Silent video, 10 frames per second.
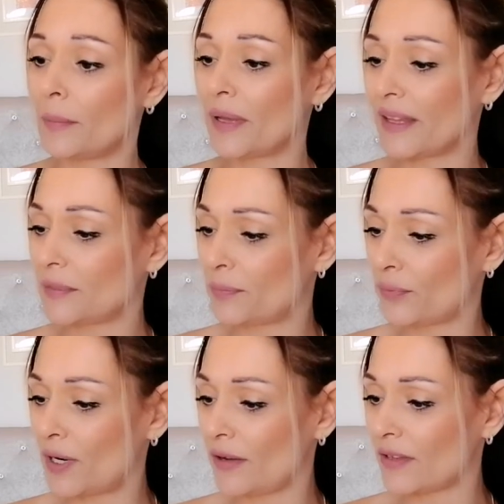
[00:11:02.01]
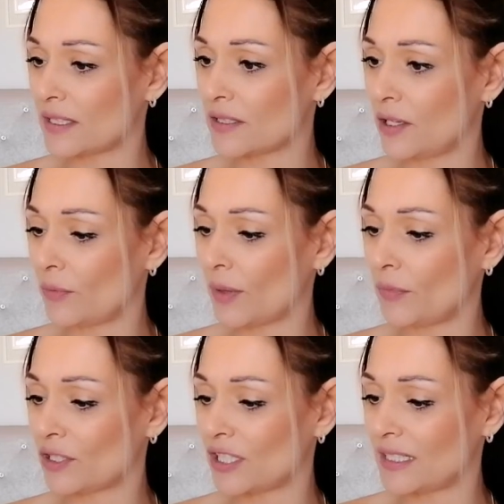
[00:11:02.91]
But they brought out this new one,
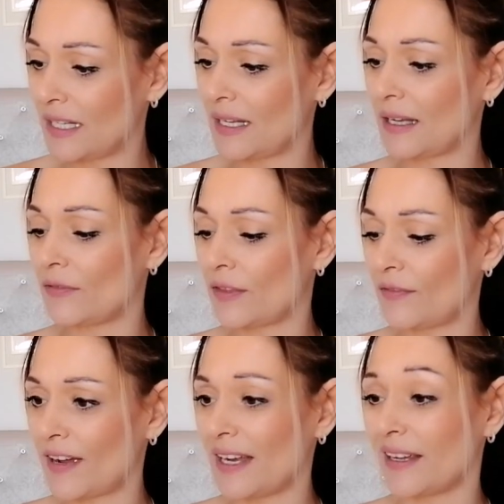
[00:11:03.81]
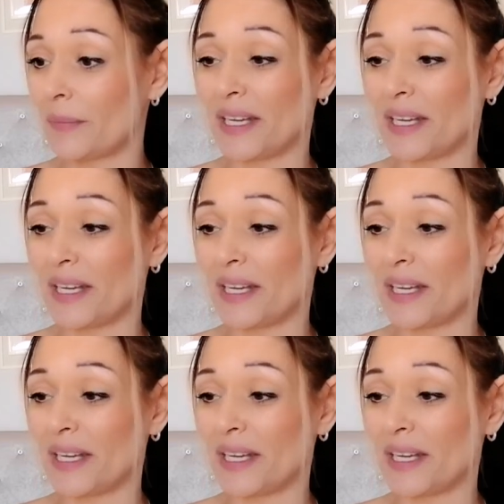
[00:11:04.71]
which is Lily of the Valley.